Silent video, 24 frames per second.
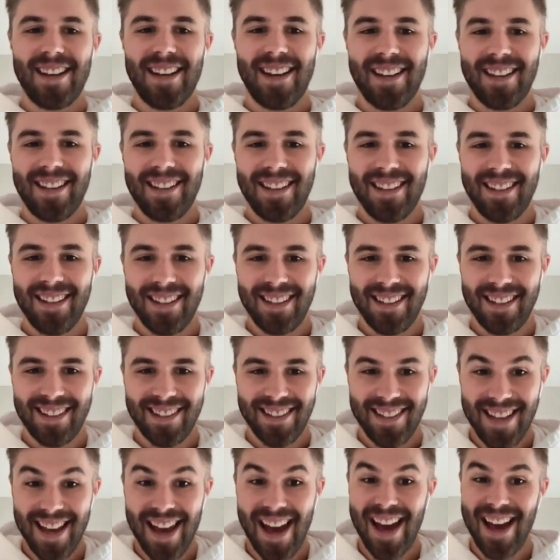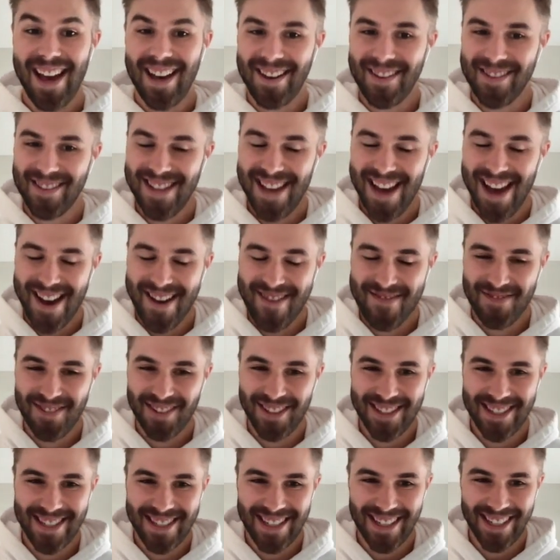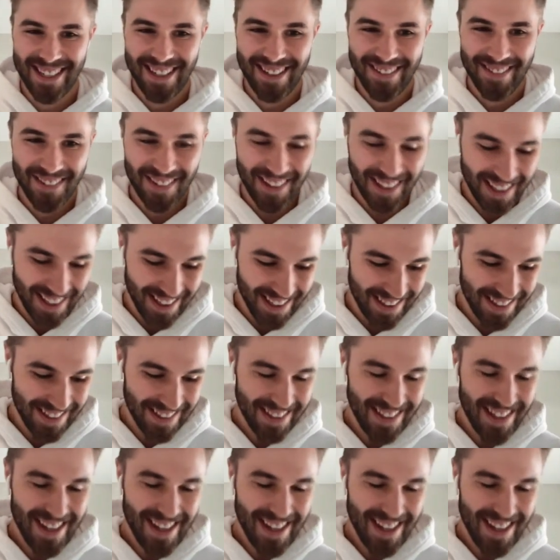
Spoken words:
That was, yeah, pretty significant.